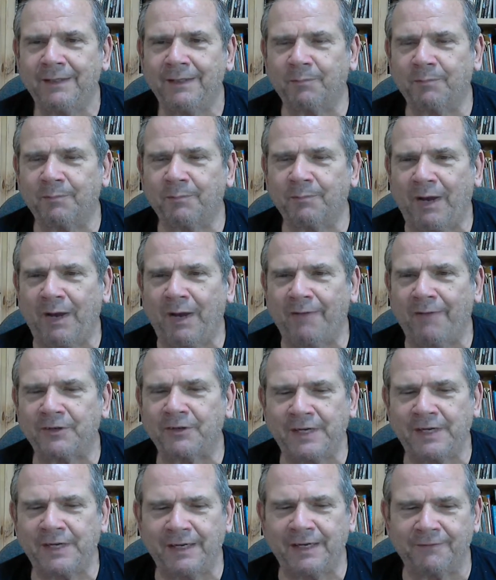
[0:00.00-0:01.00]
the
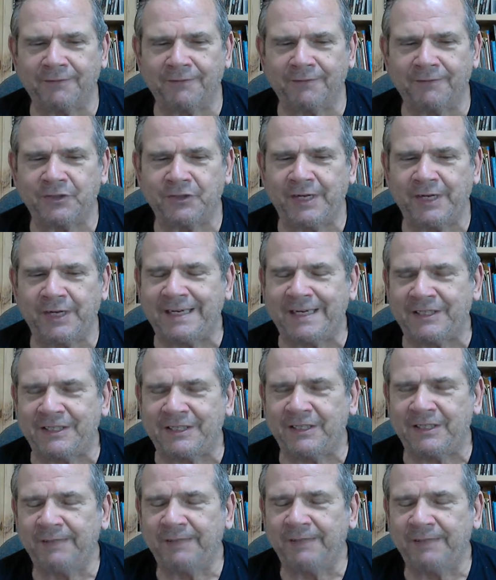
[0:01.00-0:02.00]
prophecy of
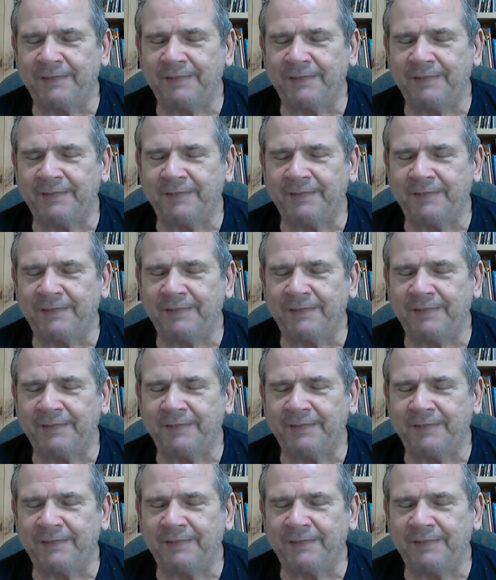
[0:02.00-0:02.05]
cities